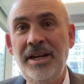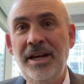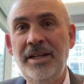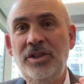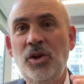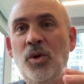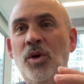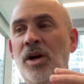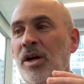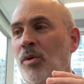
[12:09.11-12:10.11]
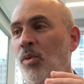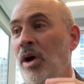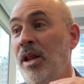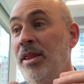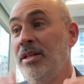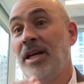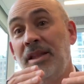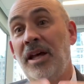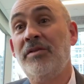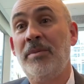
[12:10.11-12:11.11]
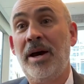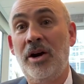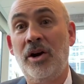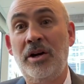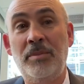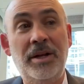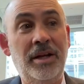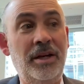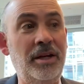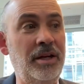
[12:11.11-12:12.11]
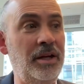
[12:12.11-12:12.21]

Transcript: And so one of the things I loved about our committee